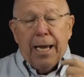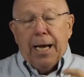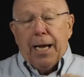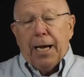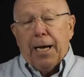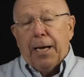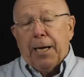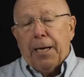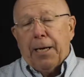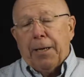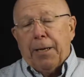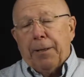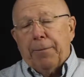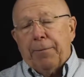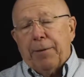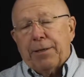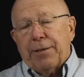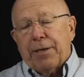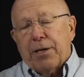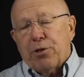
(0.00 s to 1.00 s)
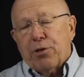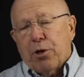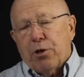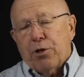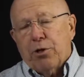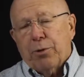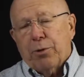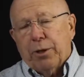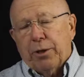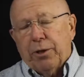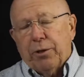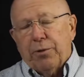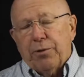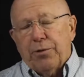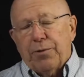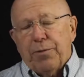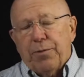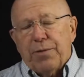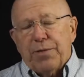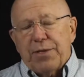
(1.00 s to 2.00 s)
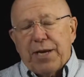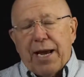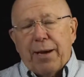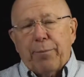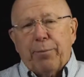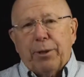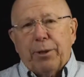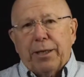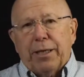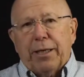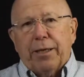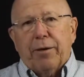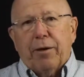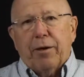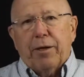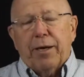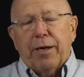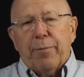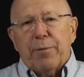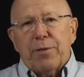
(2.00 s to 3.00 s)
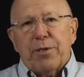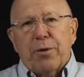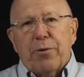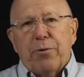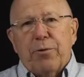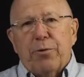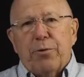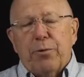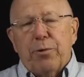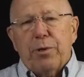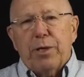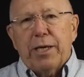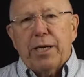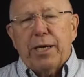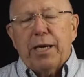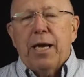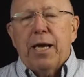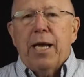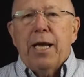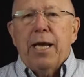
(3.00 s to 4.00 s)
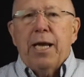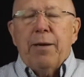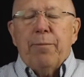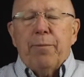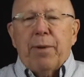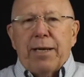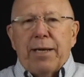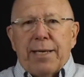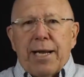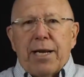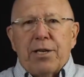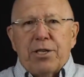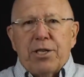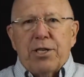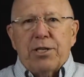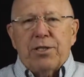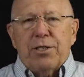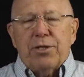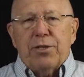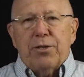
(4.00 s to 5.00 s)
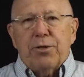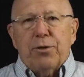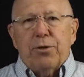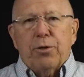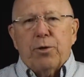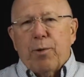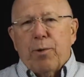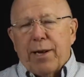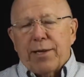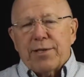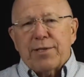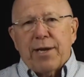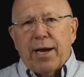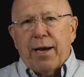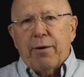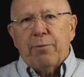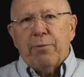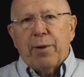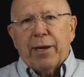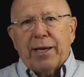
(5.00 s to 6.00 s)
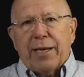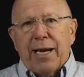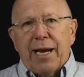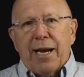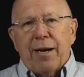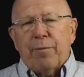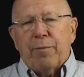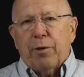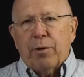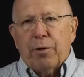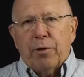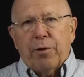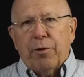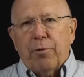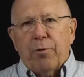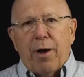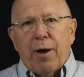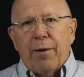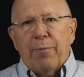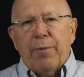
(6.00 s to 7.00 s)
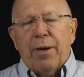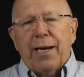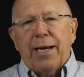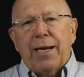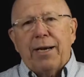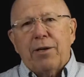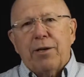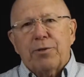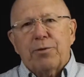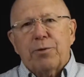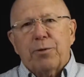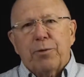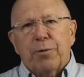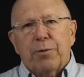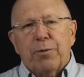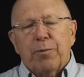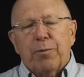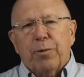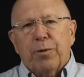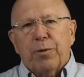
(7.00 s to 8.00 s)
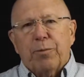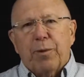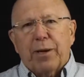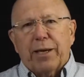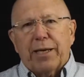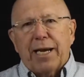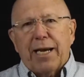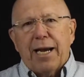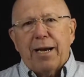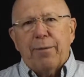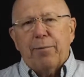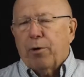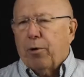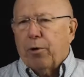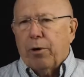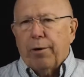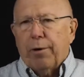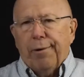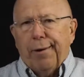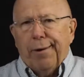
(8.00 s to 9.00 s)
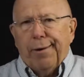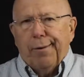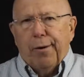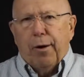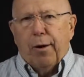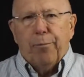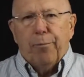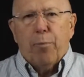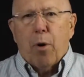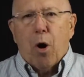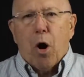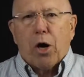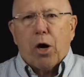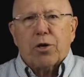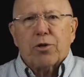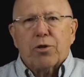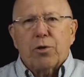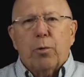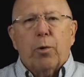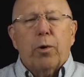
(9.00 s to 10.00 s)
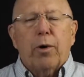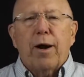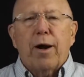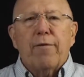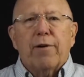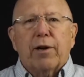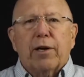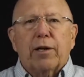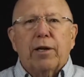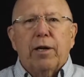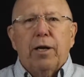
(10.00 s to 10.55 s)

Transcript: As I showed you in a little sampling in Episode 3, my intention is to go outside with my camera or throughout my house with my camera or at parks or wherever